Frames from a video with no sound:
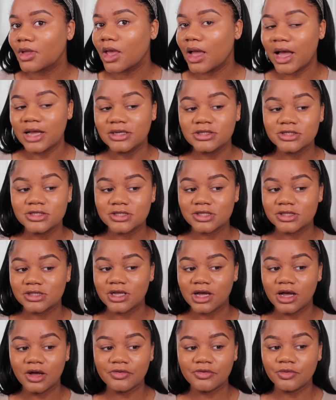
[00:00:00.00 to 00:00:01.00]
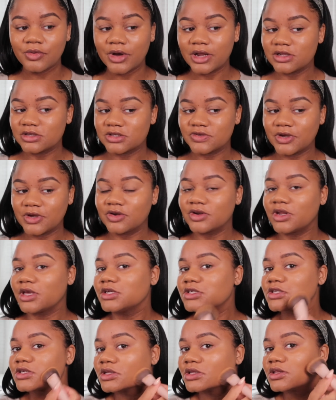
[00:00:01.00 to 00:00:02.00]
I just love the way this
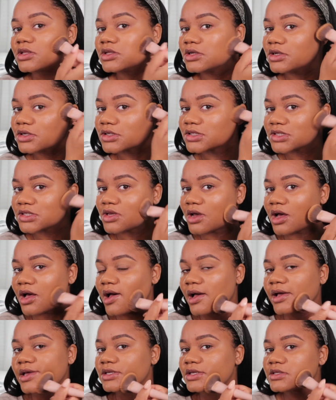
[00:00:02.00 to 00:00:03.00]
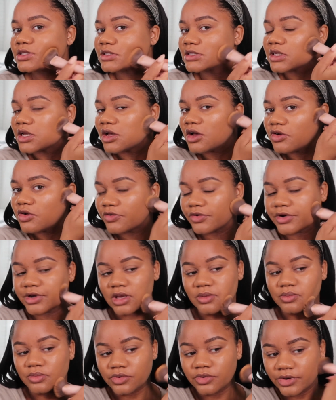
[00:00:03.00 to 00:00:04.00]
foundation looks, y'all. It's so
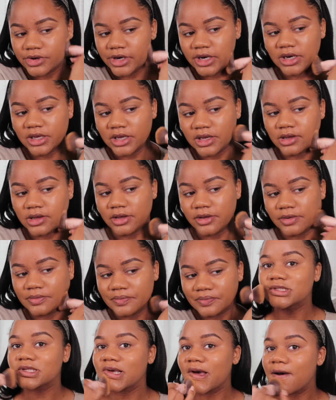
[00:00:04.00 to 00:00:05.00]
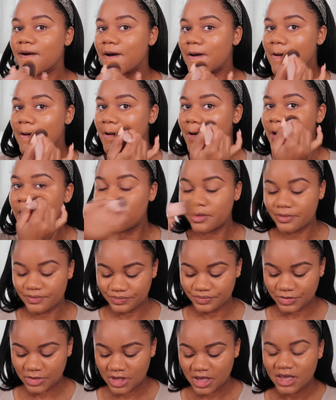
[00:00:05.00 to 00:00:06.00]
freaking pretty. So
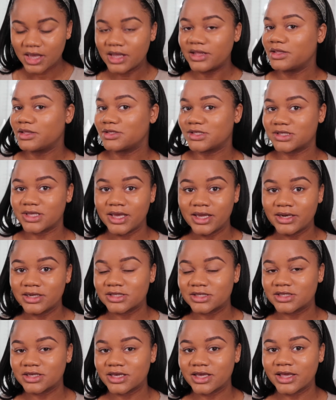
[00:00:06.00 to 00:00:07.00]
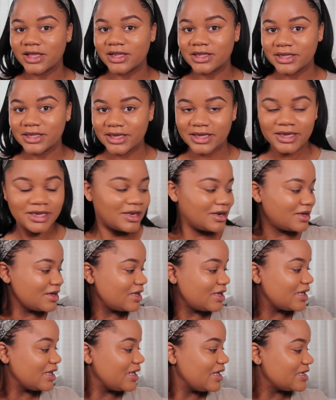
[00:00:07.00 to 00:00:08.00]
the skin is looking clean,
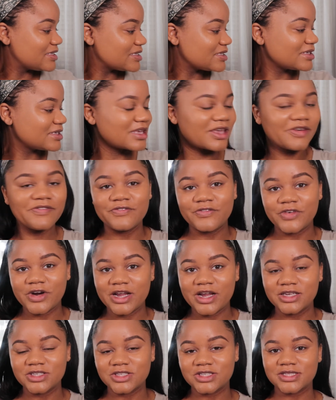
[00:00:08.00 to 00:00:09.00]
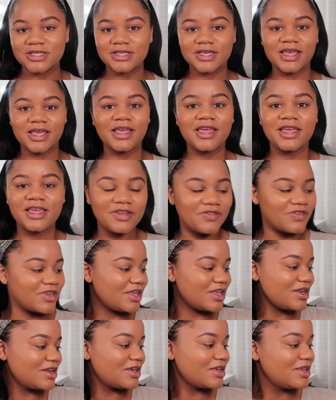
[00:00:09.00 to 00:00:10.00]
it's looking fresh, it's looking
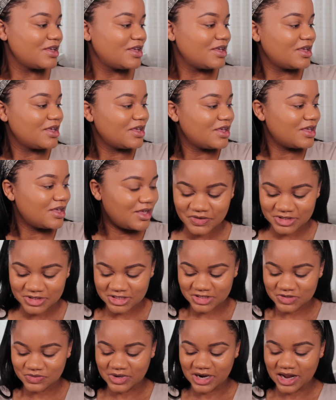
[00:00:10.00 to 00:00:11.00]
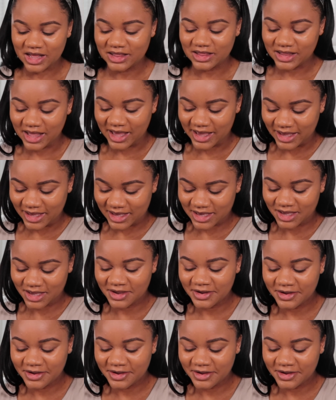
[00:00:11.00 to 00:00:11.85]
even, which is what I like.